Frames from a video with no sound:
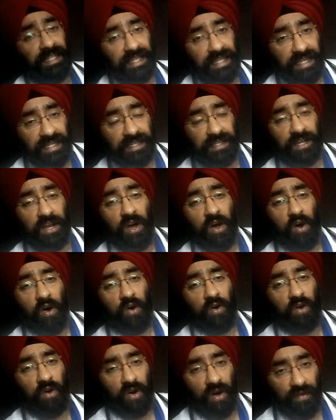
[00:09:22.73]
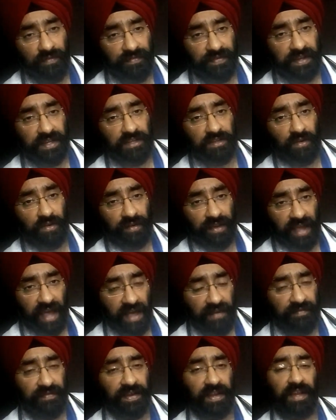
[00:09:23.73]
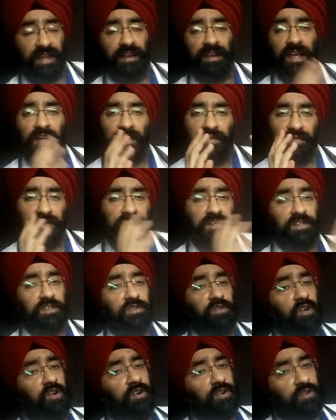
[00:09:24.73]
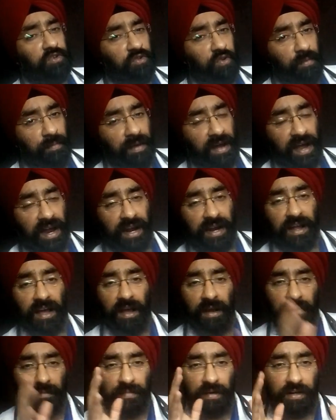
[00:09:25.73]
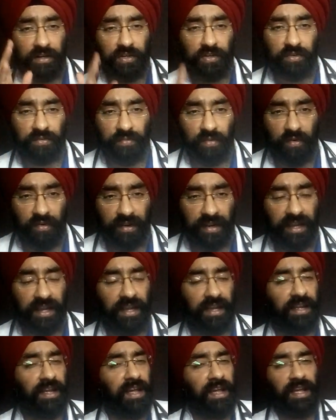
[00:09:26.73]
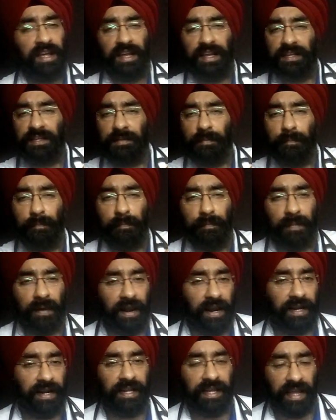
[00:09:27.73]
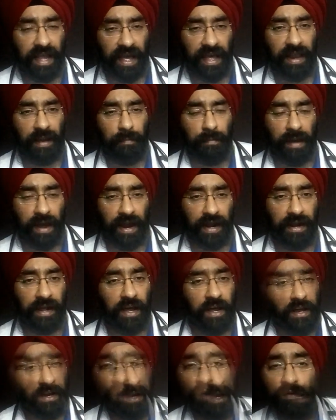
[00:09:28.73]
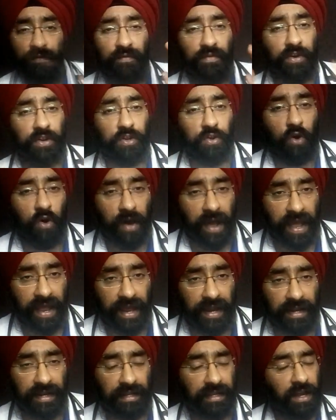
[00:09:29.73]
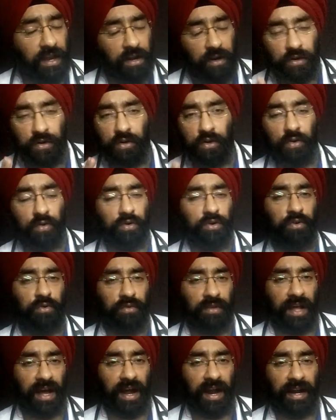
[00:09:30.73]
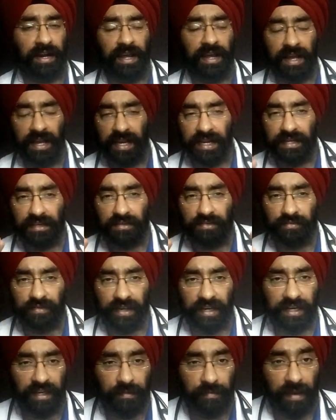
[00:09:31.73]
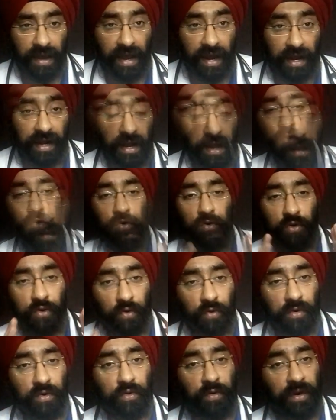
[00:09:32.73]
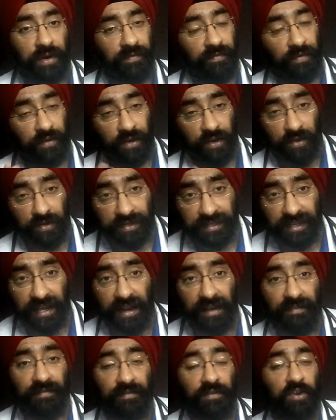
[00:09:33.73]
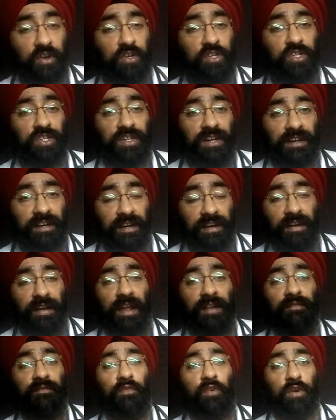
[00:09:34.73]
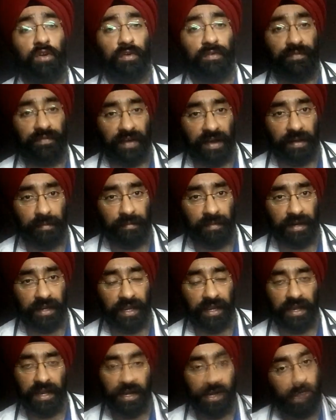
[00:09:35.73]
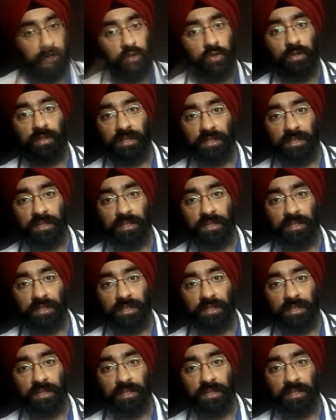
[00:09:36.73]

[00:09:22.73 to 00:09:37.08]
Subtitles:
teas or coffees or caffeine, which is not so bad, but smoking is bloody hell bad. For your health, don't do that. It's really bad. Don't do it for yourself, for your children, and for your family. So